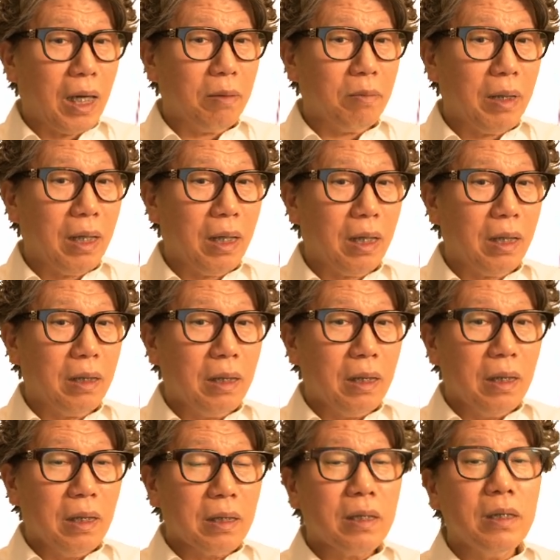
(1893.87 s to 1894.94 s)
jaw,
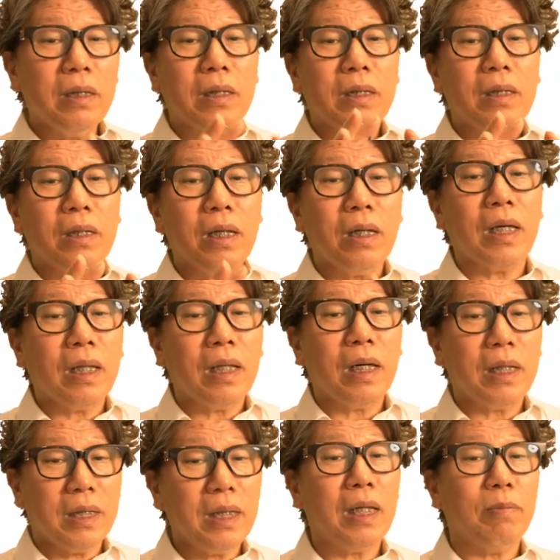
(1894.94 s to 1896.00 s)
and then the teeth are
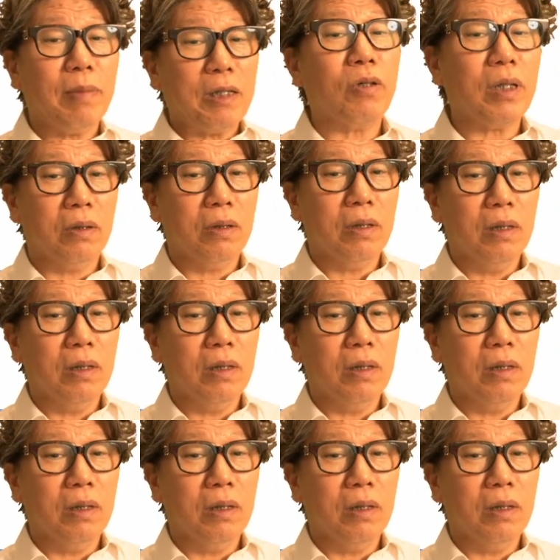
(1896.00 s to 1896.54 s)
aligned to it.